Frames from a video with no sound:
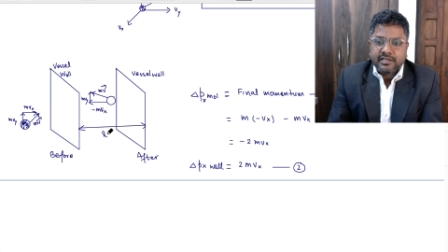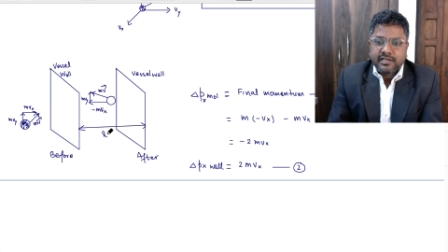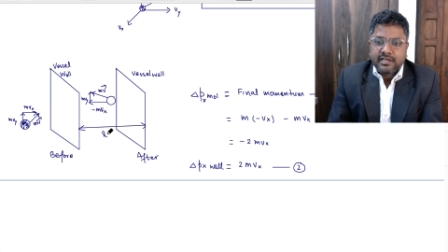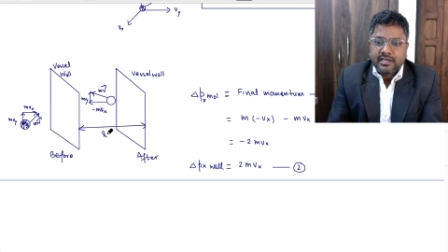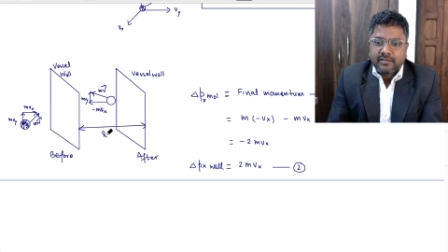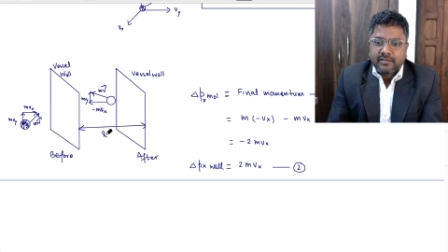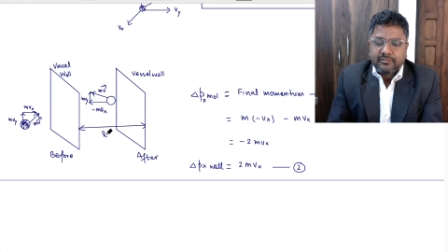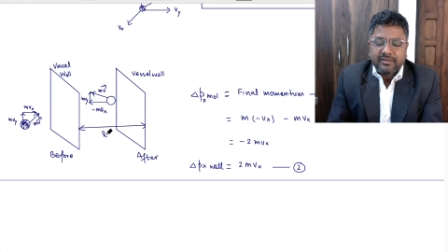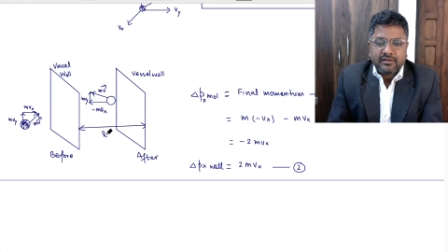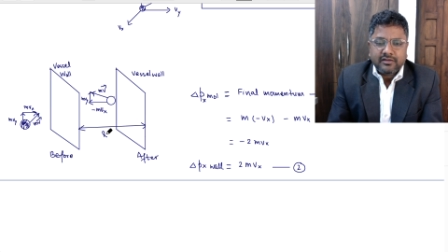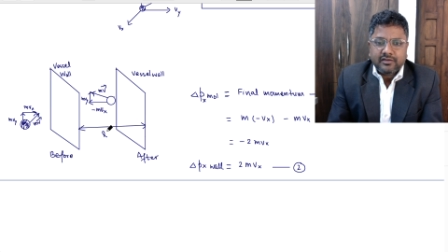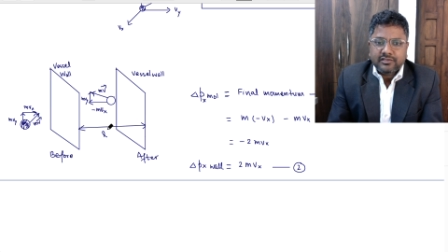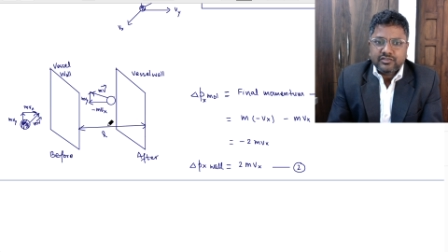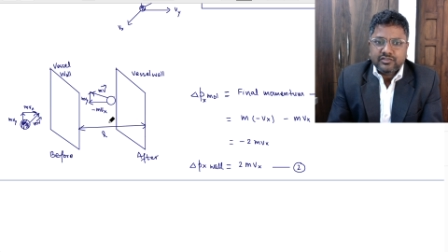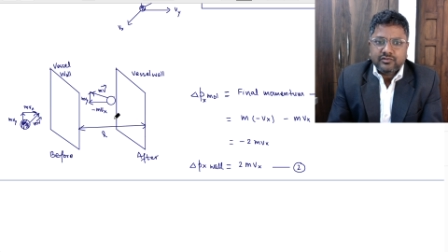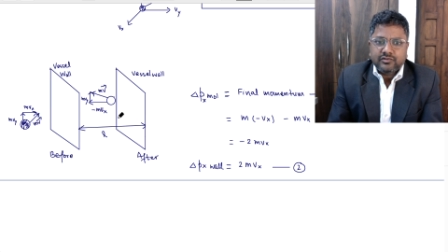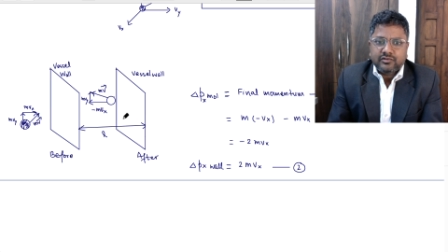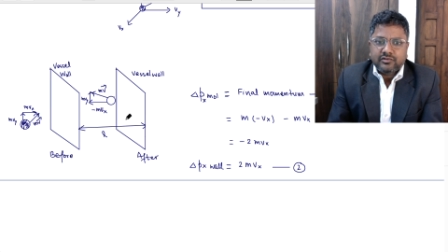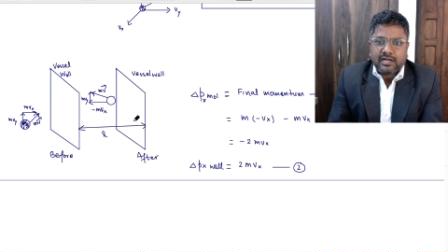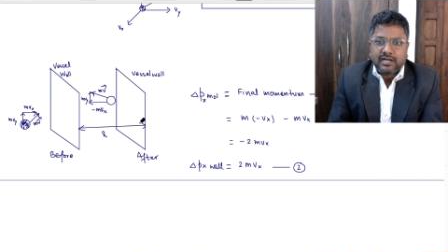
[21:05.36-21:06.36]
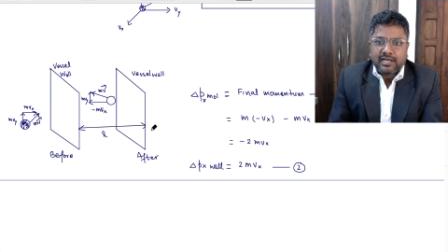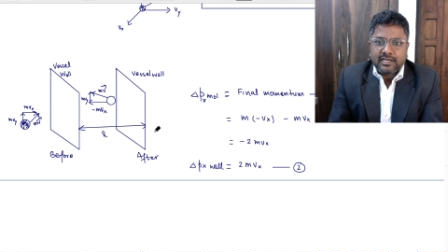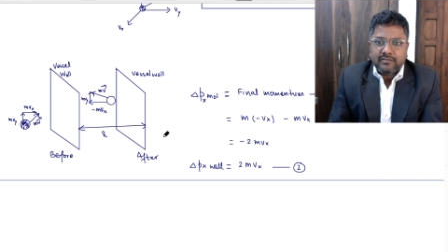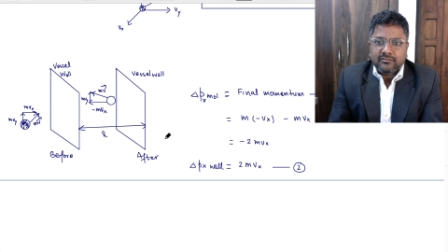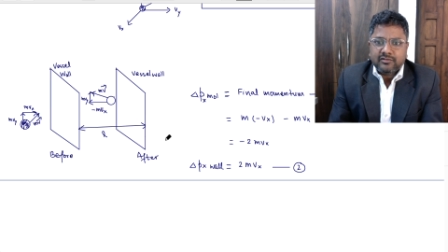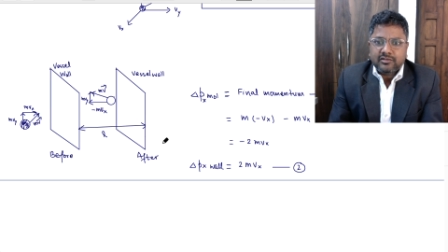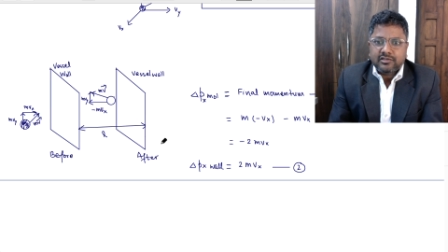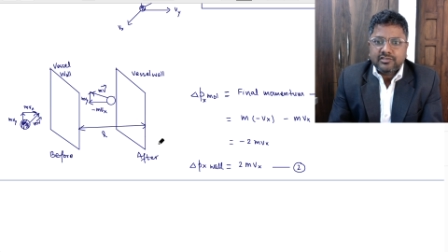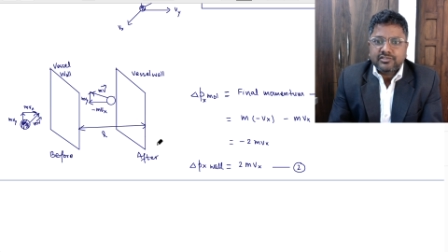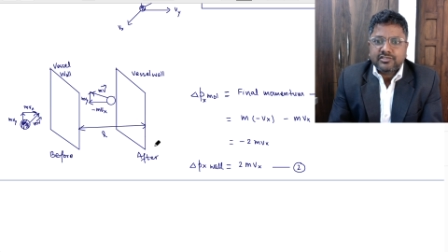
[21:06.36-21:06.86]
because I am
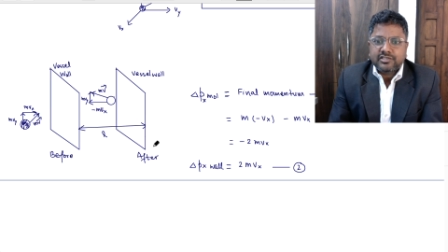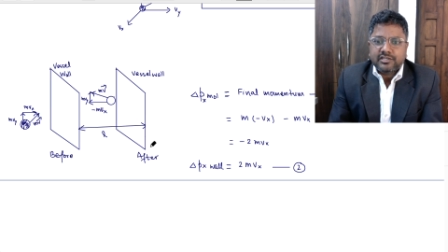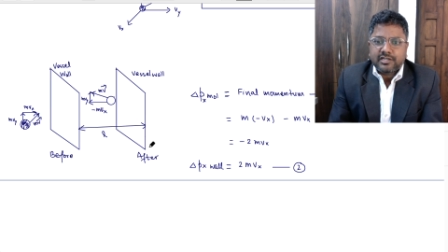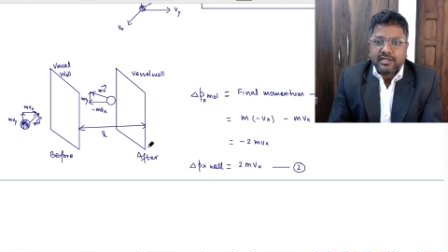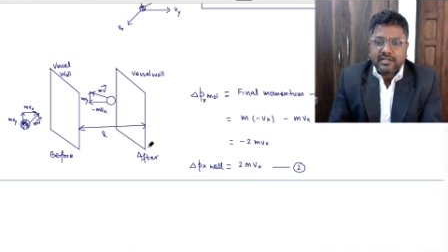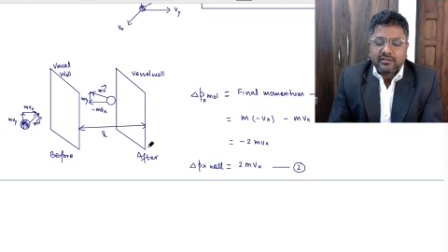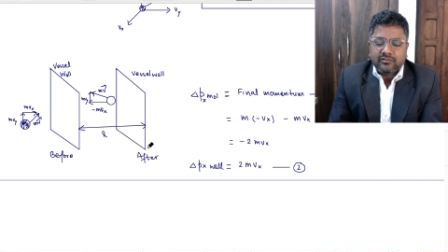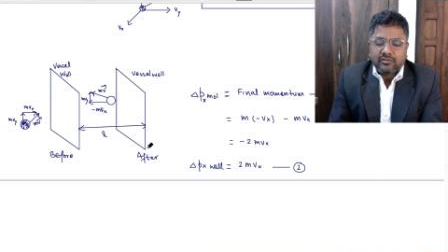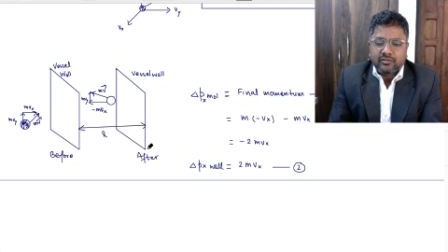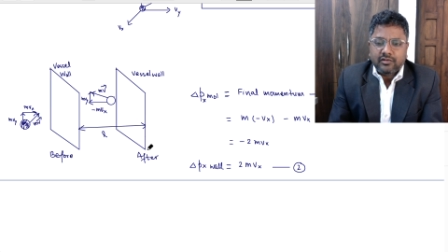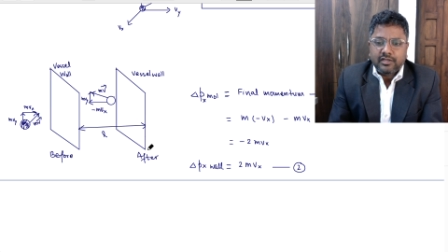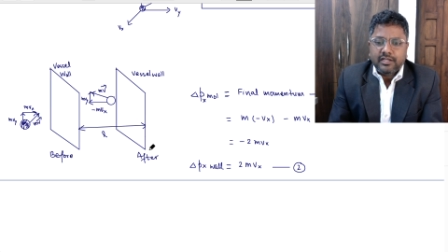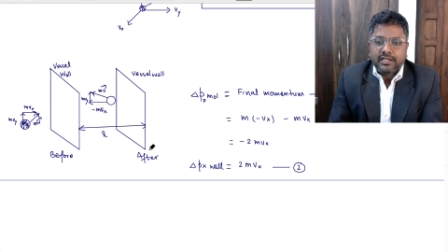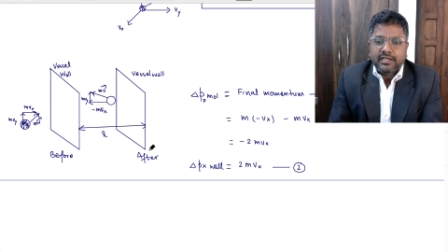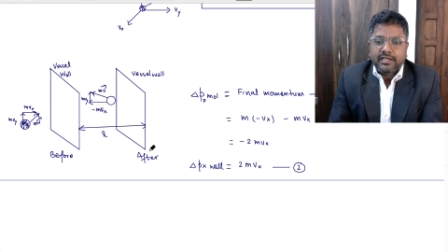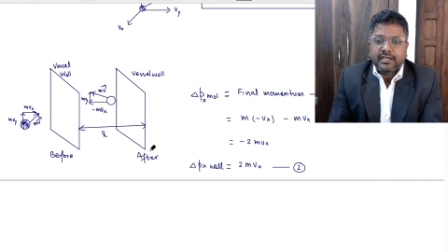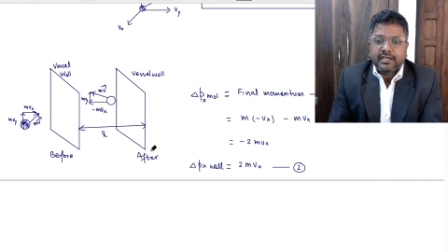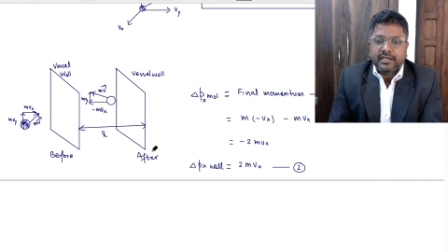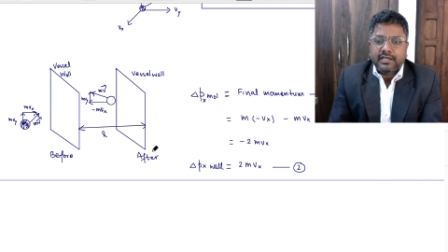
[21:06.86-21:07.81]
considering only